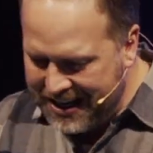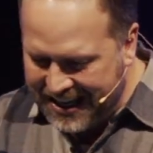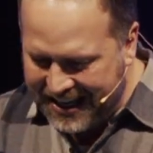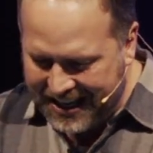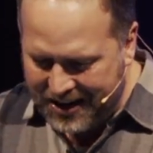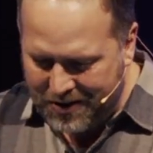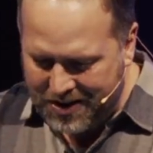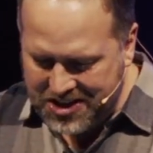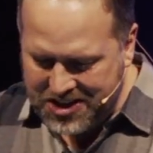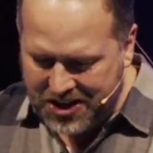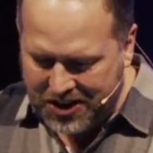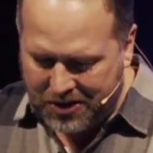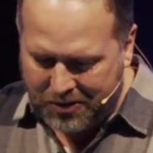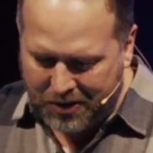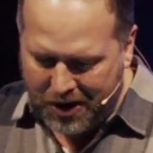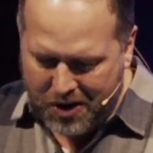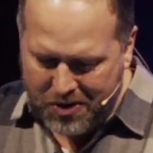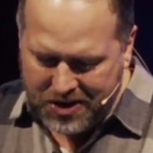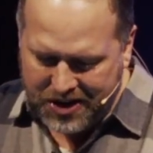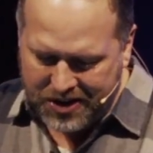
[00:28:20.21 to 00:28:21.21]
He wants to
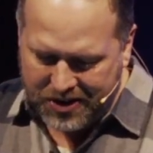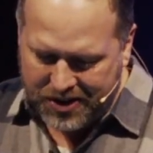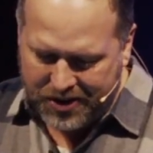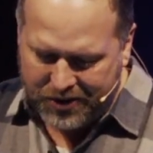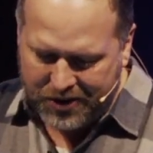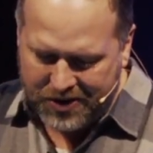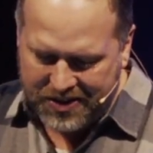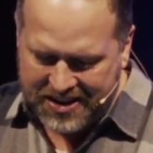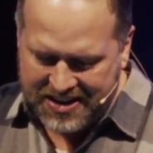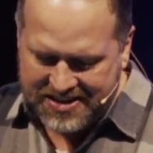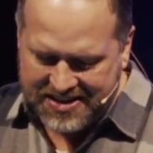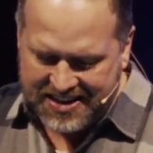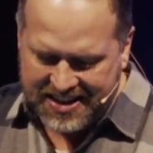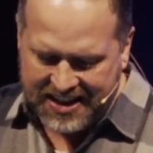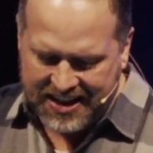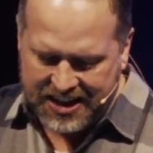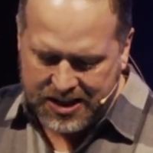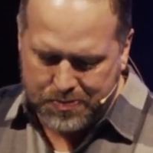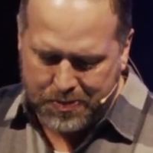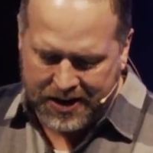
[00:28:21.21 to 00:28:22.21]
grow you through these
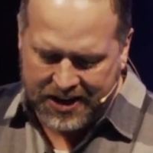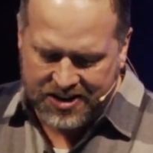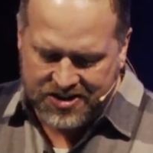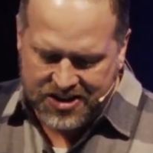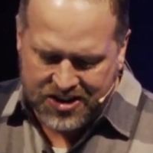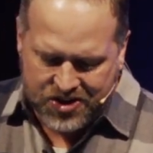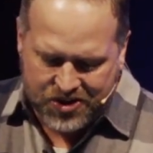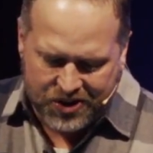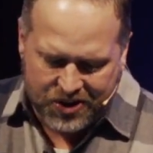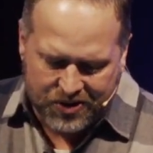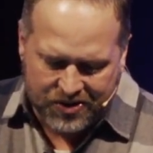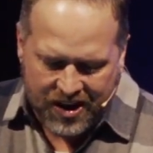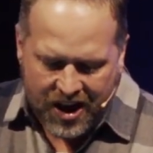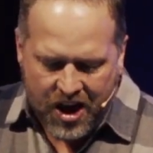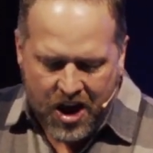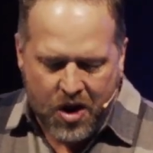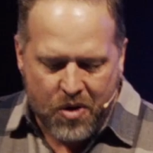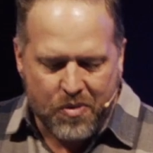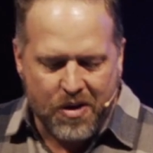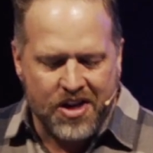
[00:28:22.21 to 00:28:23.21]
things. But here's the truth.
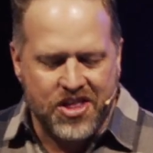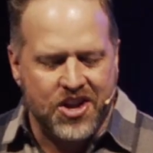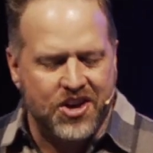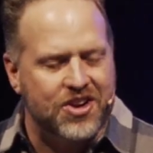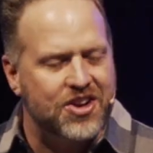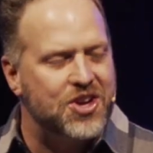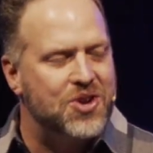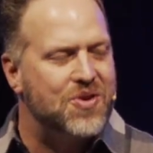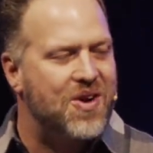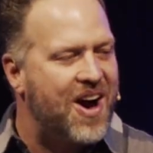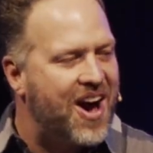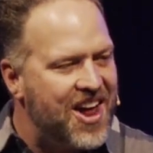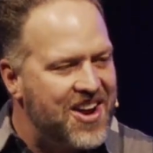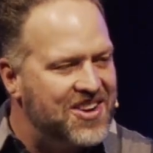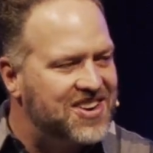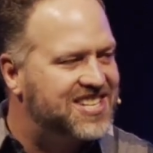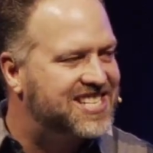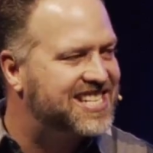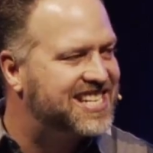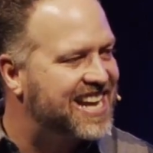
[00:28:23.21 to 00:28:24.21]
Whether you
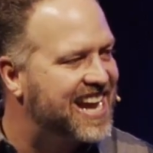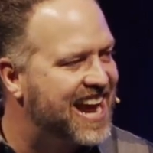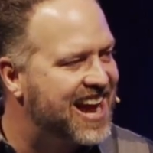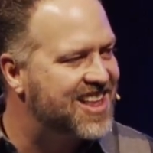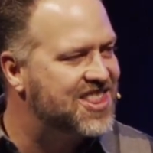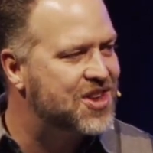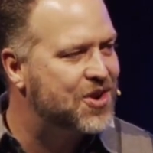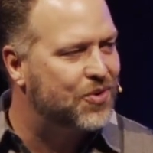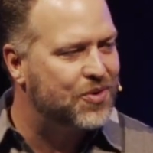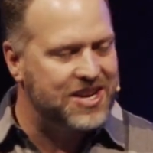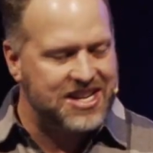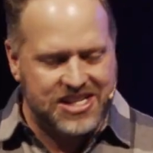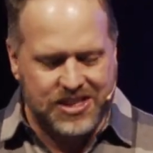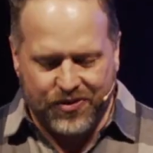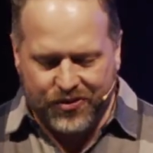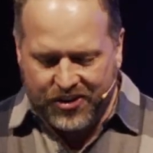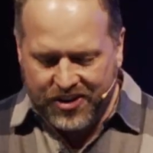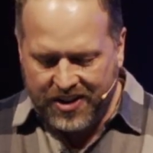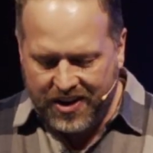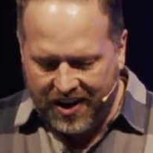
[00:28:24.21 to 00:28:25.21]
understand the
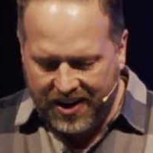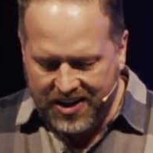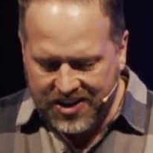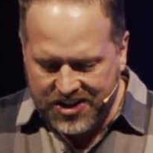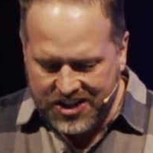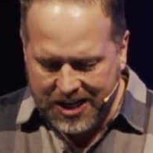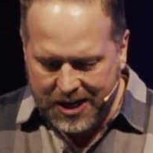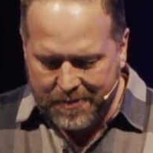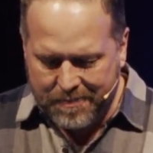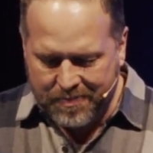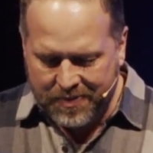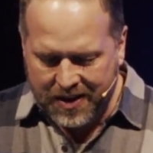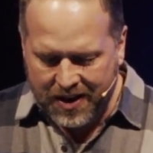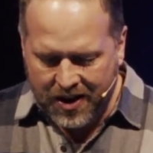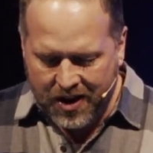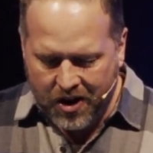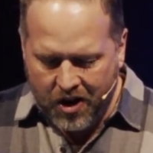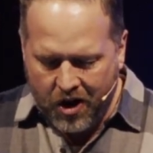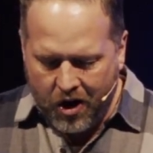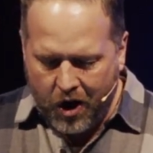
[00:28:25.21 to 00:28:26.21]
reason for the hardship
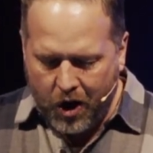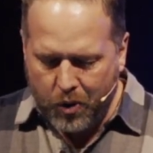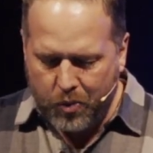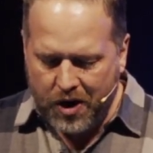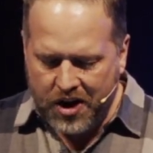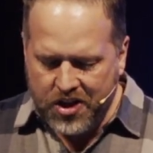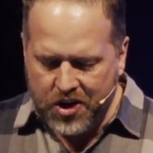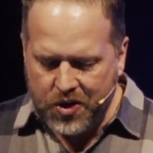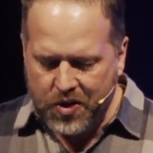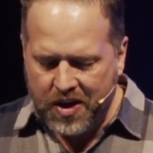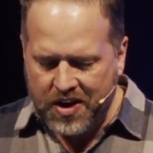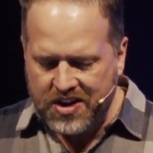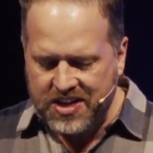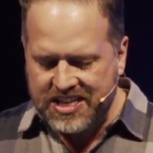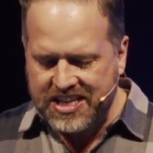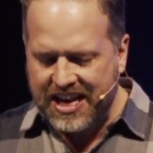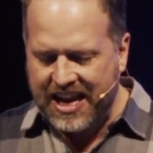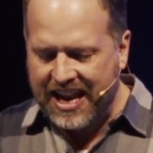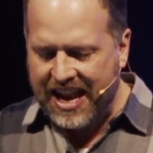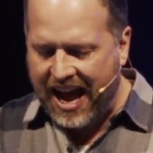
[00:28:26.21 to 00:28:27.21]
or whether you
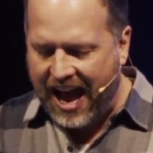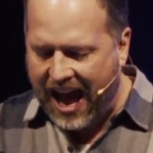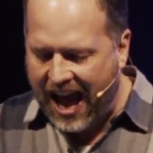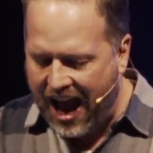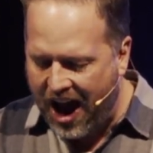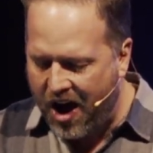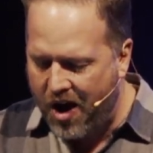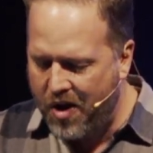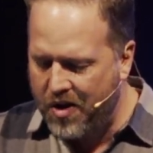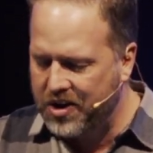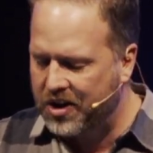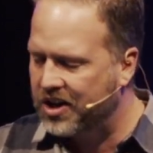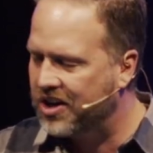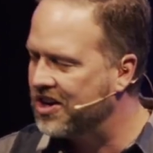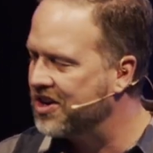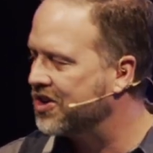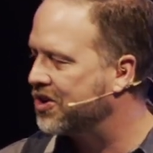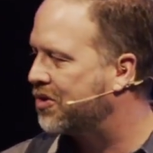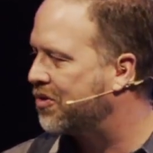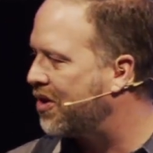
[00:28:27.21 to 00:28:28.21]
understand how you're going
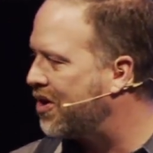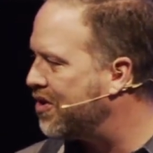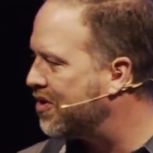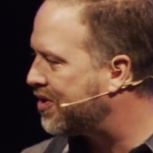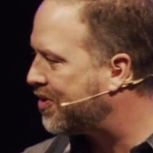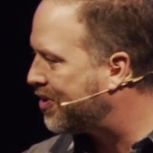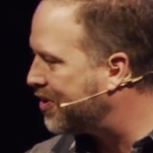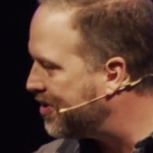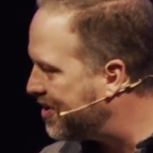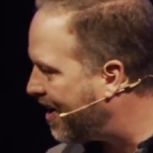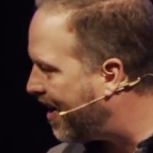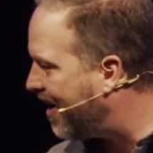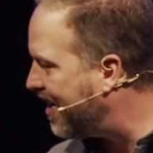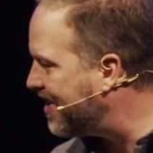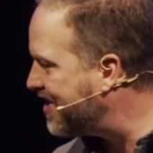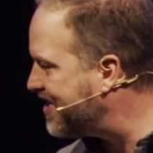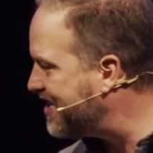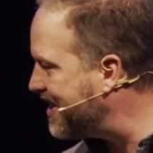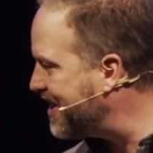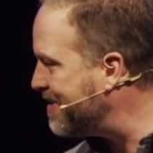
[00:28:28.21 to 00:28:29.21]
to grow through the
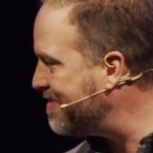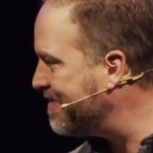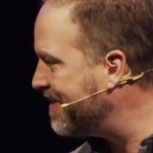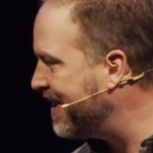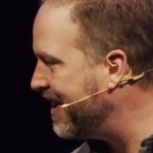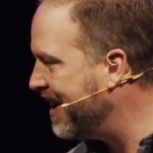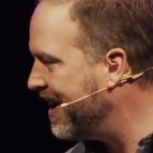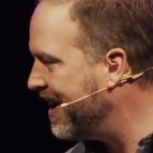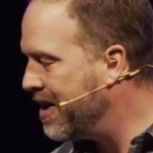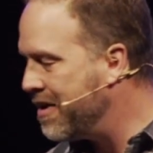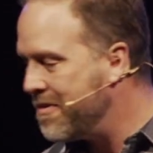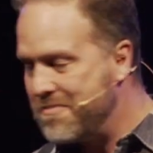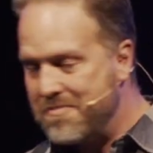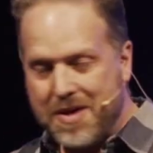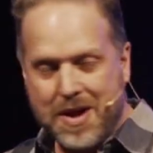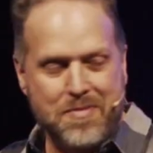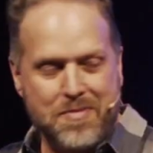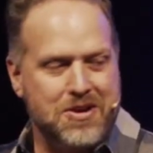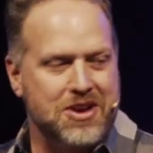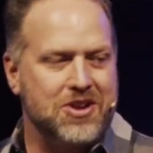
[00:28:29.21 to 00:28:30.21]
hardship,
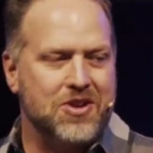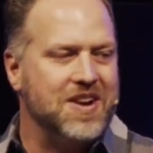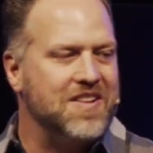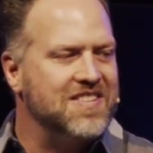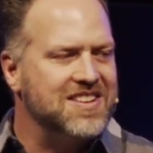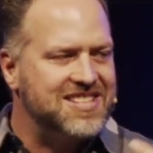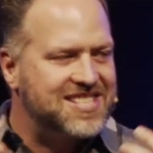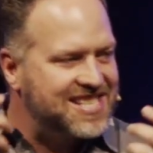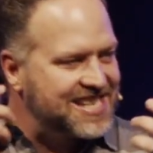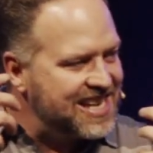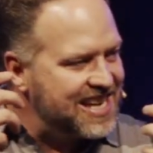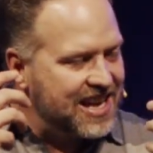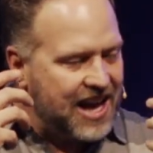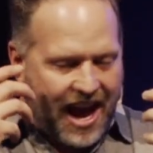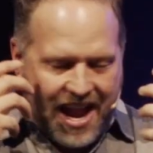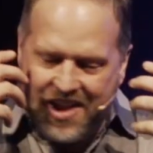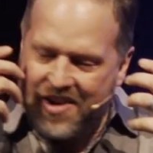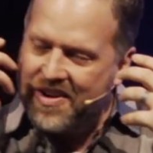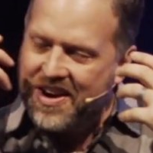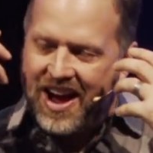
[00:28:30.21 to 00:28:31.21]
maybe you don't even see,
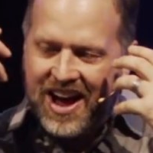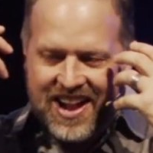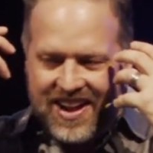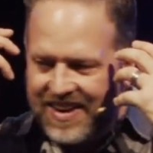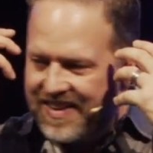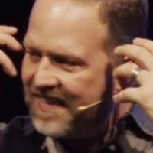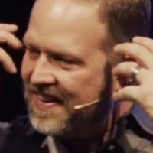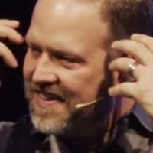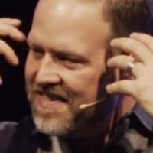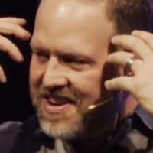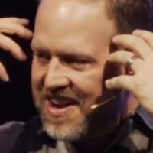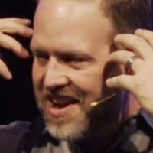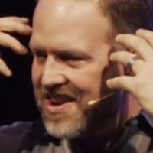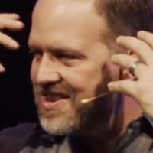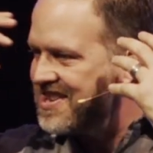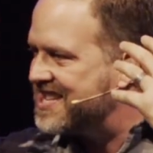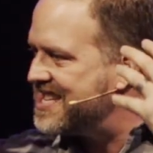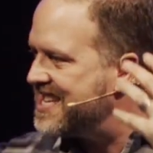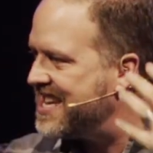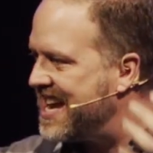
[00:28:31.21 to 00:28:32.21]
I don't even
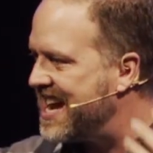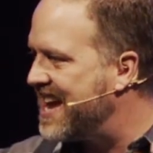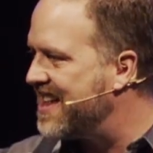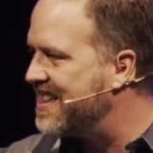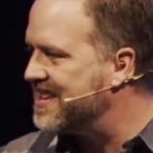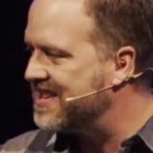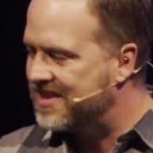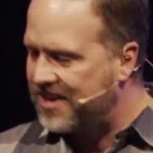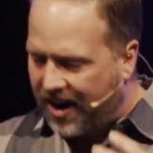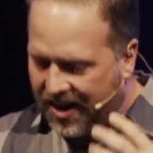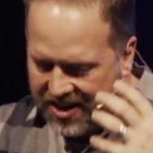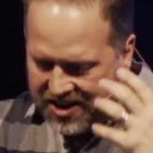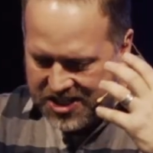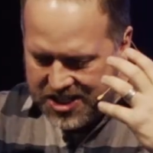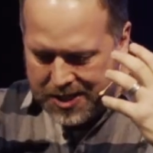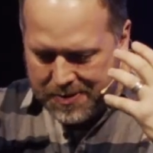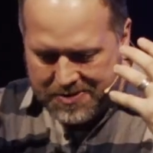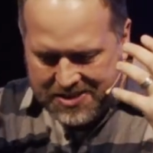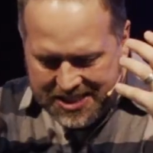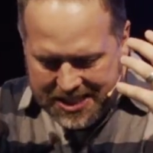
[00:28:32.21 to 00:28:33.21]
understand. This
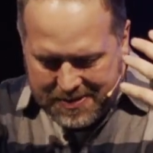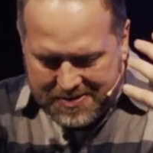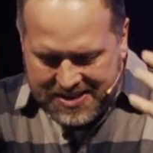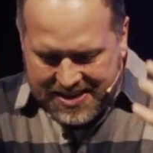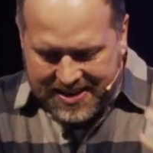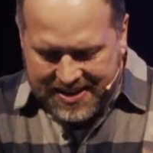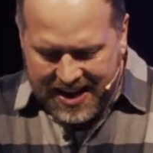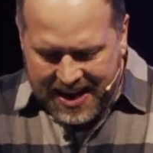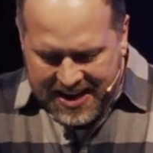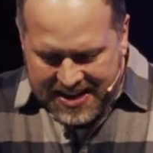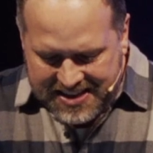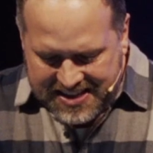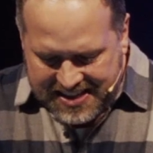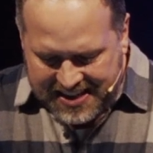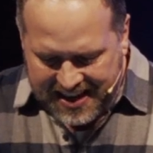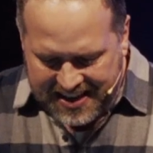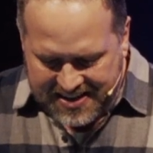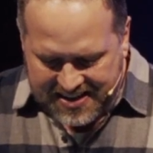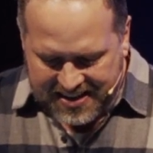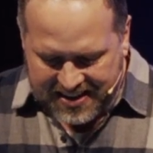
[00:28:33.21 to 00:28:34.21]
hardship seems
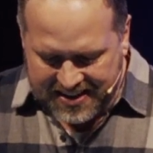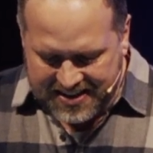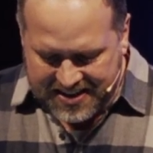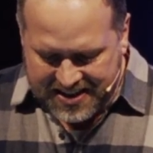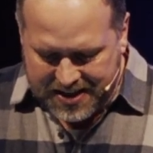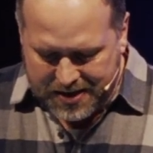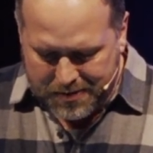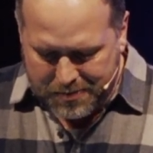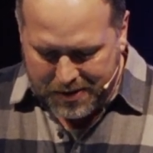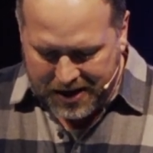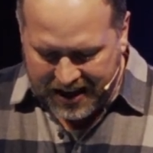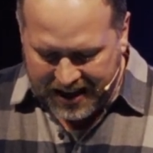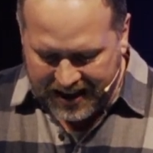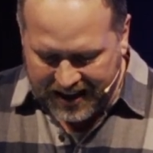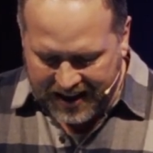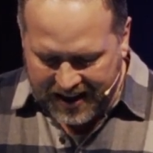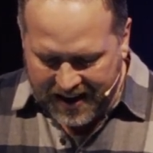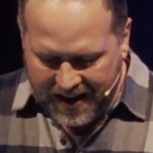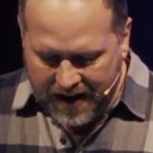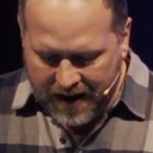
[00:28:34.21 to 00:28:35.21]
senseless to me.
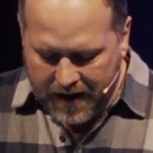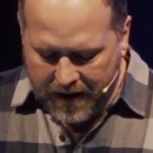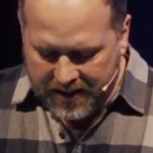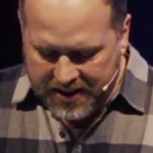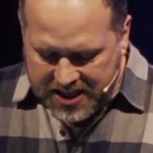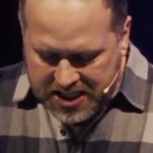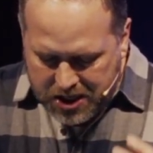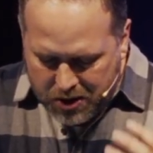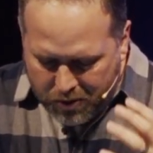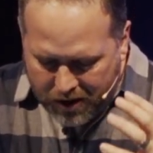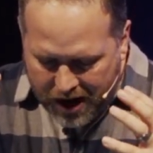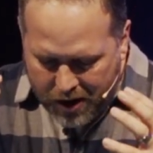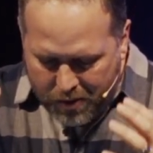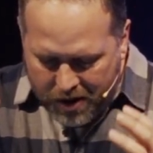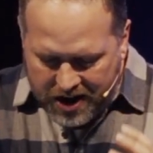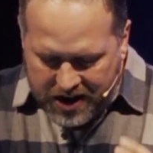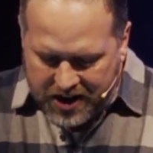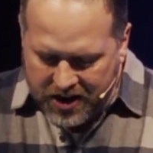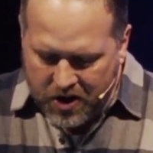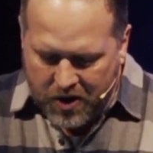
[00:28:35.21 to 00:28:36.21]
Now, this is what I
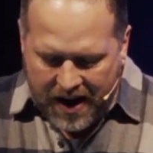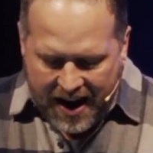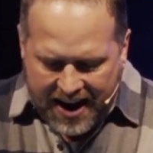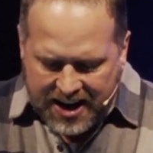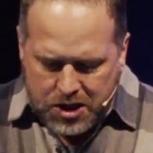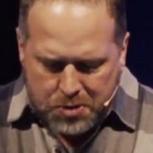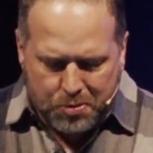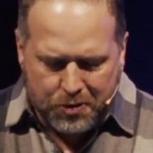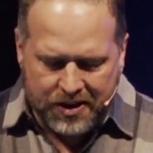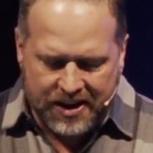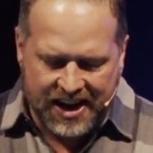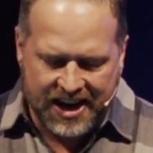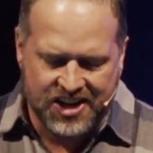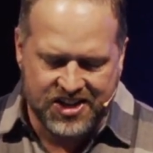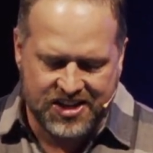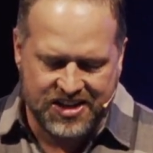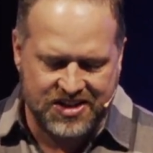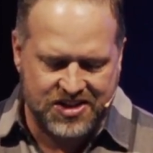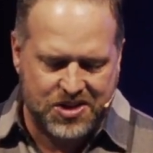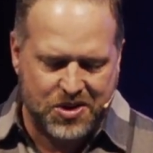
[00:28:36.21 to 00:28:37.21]
want you to know.
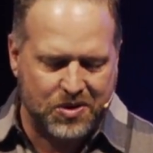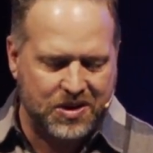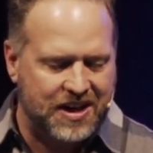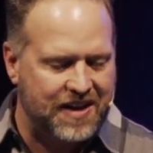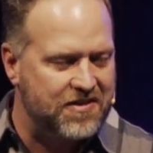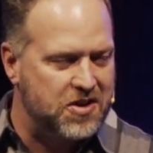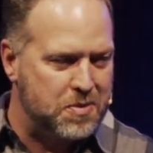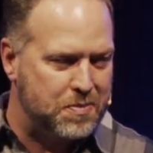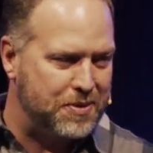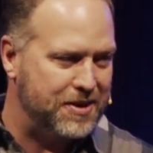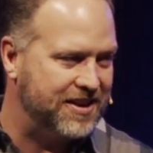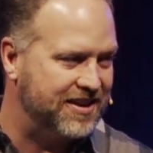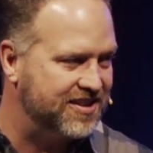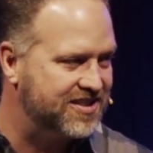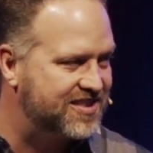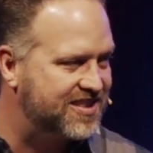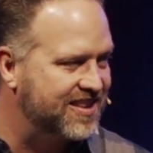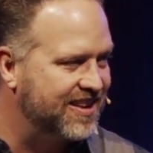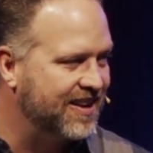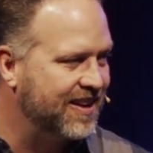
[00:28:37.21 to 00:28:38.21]
Explanations don't give you peace.